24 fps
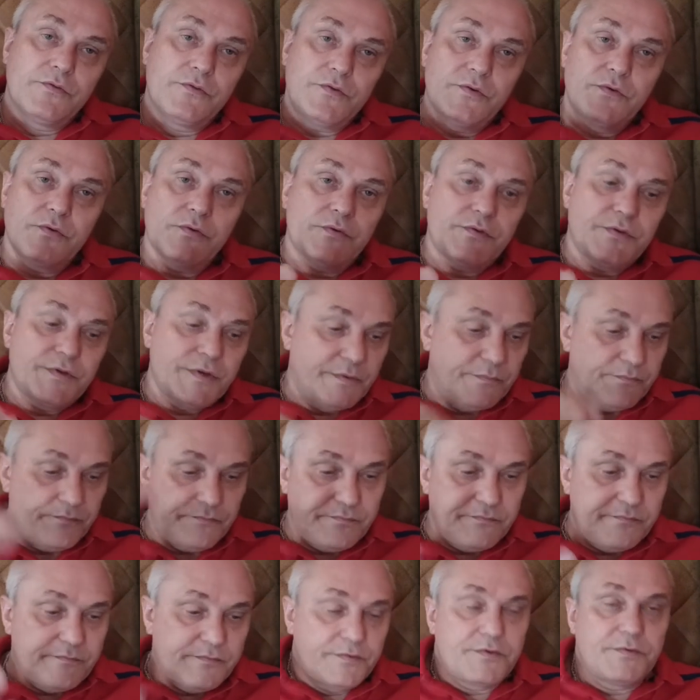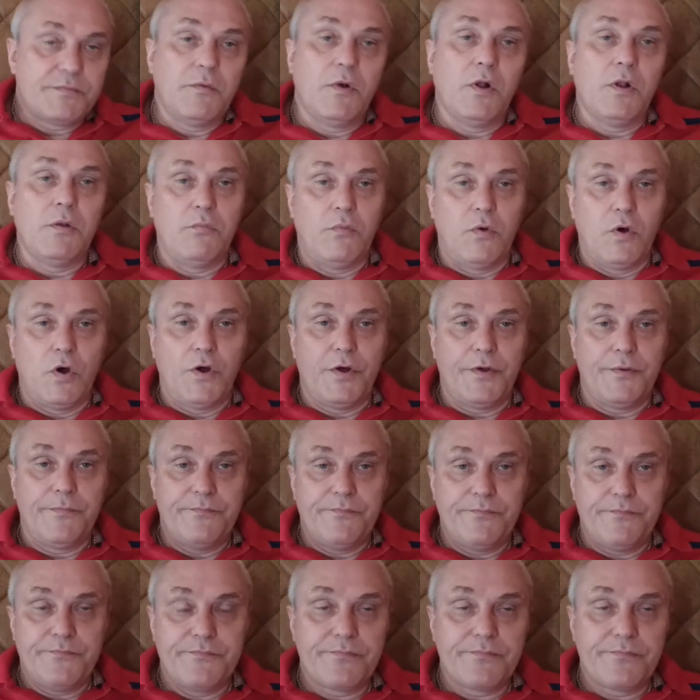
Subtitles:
took some small boy